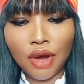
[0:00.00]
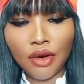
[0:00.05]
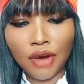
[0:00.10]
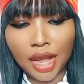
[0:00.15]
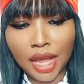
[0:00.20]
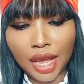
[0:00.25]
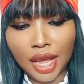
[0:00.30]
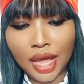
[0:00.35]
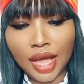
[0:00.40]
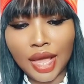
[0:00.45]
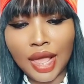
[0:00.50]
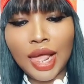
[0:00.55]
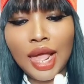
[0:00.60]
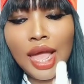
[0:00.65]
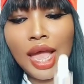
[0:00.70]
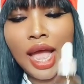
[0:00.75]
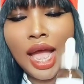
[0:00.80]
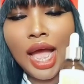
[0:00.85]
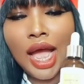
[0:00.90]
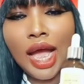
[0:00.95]
Okay,
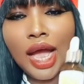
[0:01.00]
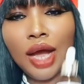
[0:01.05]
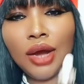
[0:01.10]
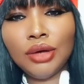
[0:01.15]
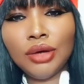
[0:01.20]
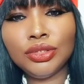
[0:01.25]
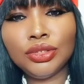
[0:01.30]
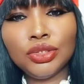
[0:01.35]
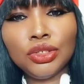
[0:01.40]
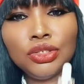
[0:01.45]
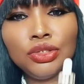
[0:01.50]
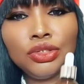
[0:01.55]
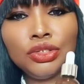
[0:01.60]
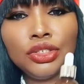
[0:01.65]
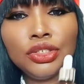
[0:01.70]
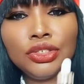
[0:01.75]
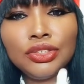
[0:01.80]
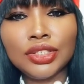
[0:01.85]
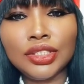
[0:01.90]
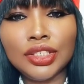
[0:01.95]
how do you
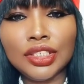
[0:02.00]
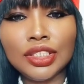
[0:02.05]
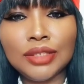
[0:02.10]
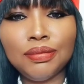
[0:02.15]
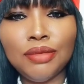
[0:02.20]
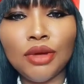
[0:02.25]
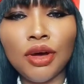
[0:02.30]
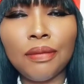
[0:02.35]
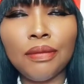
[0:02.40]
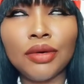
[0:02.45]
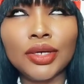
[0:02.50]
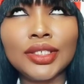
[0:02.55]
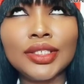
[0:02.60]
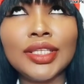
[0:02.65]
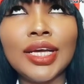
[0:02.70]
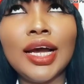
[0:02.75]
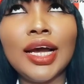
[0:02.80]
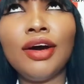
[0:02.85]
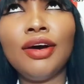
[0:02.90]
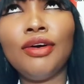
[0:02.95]
use this
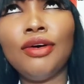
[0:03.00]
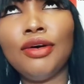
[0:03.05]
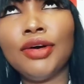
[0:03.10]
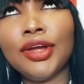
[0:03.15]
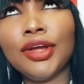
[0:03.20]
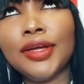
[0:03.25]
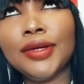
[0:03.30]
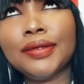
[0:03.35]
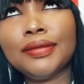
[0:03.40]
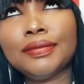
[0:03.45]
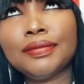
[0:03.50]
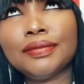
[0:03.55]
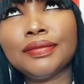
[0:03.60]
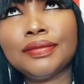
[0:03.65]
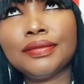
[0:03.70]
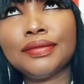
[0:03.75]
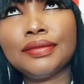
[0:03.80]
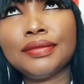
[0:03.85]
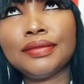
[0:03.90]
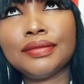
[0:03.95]
blockbuster oil
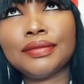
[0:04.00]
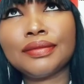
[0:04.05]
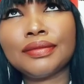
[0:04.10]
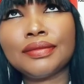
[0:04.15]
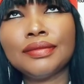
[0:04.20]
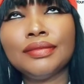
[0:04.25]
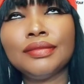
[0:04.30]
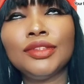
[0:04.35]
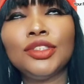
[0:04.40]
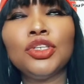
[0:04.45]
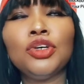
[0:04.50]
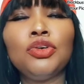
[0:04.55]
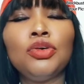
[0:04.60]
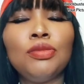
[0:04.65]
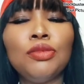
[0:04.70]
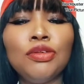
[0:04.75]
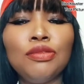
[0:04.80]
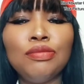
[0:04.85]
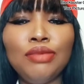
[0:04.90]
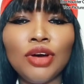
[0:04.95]
to
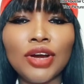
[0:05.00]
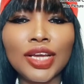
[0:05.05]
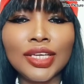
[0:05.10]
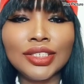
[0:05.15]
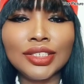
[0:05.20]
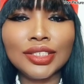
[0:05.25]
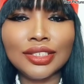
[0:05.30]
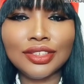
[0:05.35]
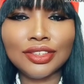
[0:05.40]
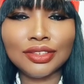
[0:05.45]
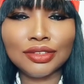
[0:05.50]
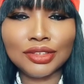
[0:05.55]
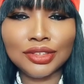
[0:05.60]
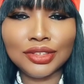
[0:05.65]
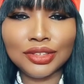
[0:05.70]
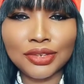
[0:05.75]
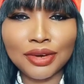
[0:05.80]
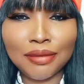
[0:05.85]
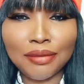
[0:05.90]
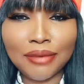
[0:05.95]
remove blockage
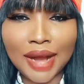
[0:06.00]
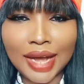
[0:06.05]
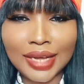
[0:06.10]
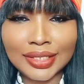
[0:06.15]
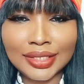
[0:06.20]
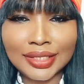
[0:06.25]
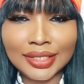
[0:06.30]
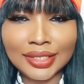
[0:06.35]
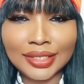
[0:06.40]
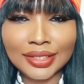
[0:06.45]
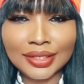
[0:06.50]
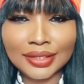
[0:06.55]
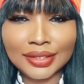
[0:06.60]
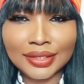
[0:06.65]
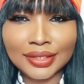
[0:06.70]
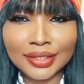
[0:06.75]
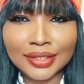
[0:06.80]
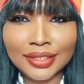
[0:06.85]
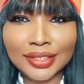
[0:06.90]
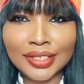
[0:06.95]
in your path?
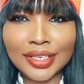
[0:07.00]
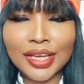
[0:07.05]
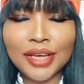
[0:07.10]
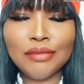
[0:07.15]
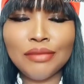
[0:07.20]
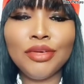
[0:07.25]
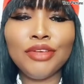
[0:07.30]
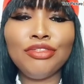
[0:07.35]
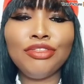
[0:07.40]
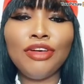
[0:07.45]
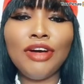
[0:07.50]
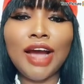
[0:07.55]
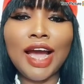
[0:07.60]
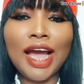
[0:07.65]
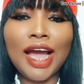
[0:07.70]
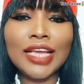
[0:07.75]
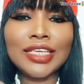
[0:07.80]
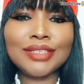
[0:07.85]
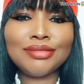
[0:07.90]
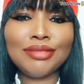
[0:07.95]
Before
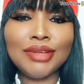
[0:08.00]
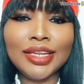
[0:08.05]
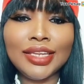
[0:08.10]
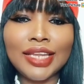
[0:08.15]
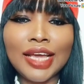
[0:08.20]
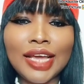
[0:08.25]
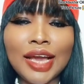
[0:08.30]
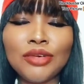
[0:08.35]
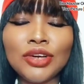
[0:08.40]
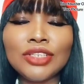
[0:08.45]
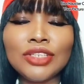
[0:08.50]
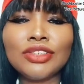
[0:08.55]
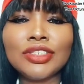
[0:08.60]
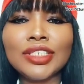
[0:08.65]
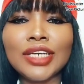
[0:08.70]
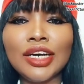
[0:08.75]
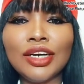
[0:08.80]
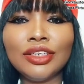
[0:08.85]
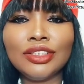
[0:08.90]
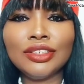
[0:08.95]
I explain that, I'm going to
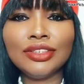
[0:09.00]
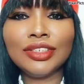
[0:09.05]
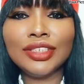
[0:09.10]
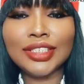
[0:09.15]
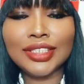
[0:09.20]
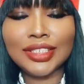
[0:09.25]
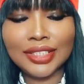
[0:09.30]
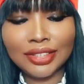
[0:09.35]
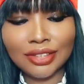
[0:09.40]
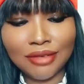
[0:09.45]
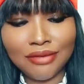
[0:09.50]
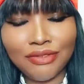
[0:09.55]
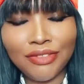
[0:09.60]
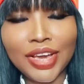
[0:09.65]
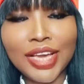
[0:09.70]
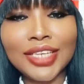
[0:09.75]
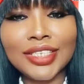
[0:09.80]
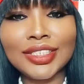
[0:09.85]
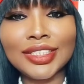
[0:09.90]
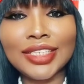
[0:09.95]
tell you this some
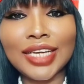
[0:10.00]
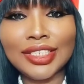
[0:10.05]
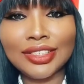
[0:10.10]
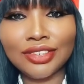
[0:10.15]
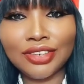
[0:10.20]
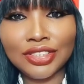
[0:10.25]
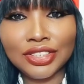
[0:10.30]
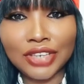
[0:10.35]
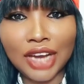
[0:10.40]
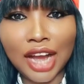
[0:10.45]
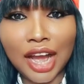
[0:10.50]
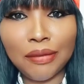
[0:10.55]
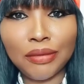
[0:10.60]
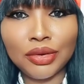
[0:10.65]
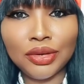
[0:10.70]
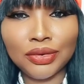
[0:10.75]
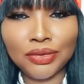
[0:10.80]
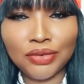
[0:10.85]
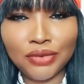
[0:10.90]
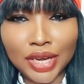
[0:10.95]
things that is going to
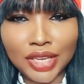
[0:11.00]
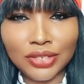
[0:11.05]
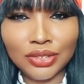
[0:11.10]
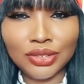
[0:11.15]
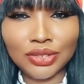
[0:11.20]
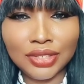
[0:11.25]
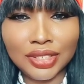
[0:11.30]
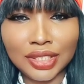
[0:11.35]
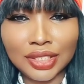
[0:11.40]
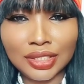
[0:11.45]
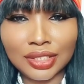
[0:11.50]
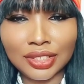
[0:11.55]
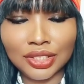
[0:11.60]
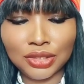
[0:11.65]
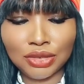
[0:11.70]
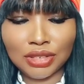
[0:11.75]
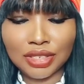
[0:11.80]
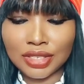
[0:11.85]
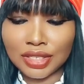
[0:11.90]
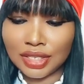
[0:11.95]
happen when you do these
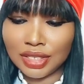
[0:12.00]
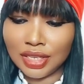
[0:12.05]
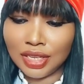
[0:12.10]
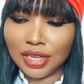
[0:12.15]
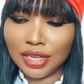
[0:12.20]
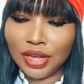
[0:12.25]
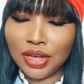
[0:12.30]
rituals.